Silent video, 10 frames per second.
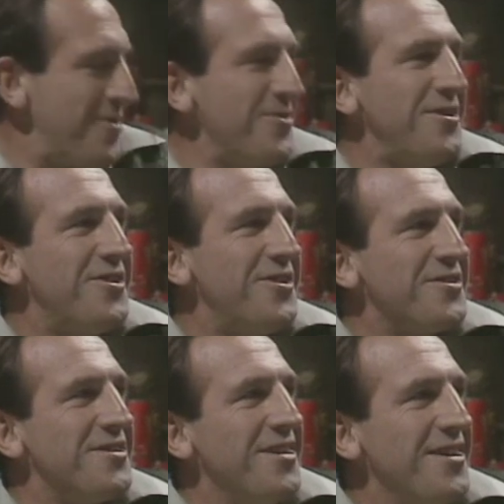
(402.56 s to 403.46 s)
of course he
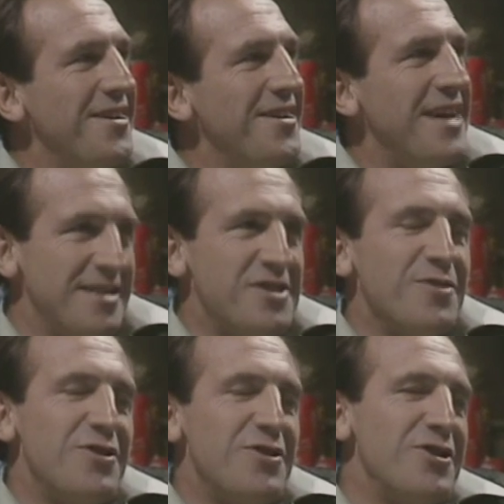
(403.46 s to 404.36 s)
does. He has that
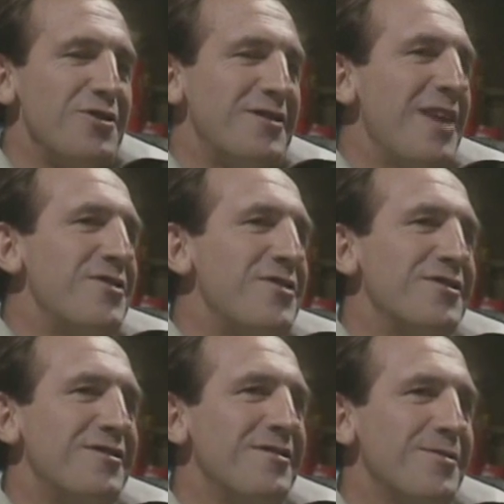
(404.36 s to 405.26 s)
stuff they show on
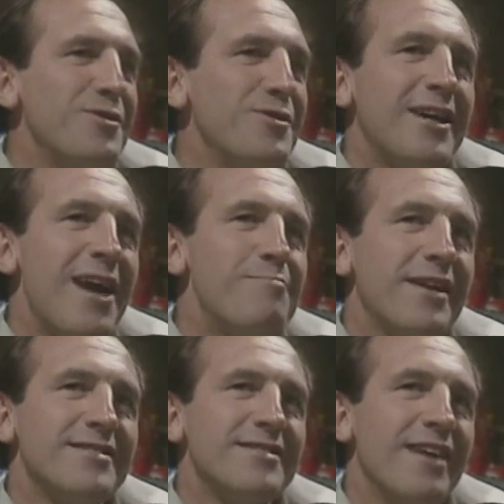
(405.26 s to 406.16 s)
television, the one the cat
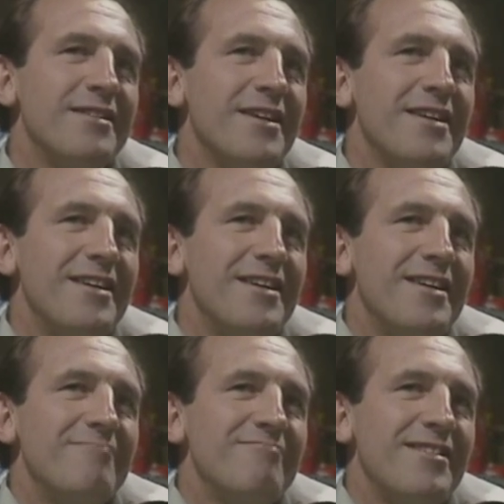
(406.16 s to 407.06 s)
picks out.
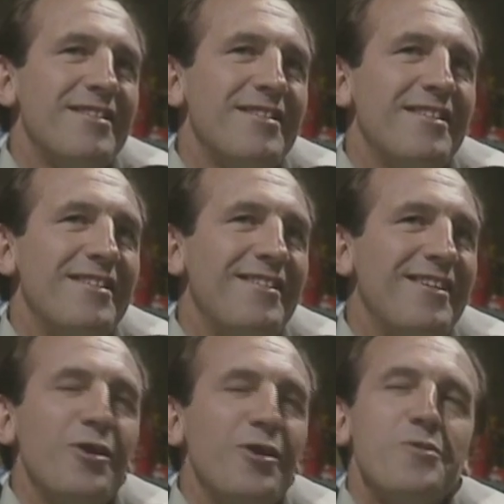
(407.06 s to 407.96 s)

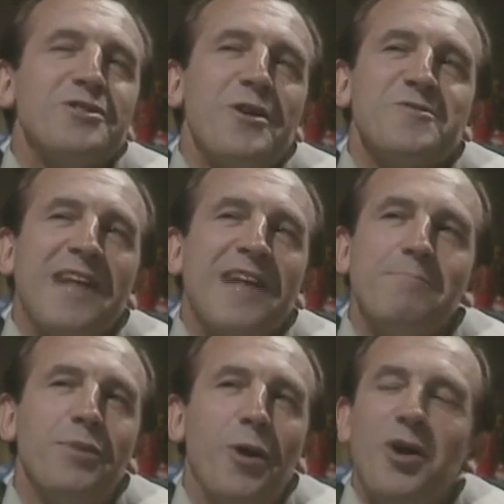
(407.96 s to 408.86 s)
He always goes for
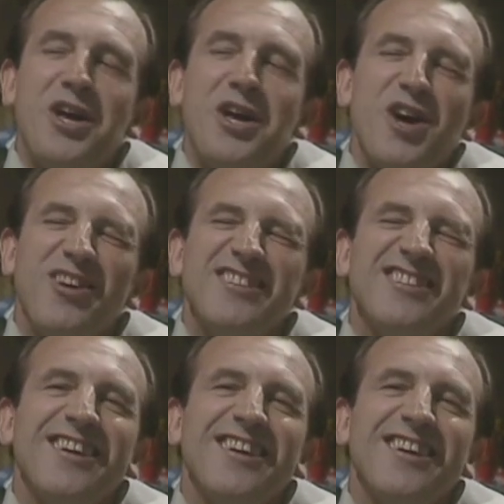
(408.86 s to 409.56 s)
that bowl and herring, isn't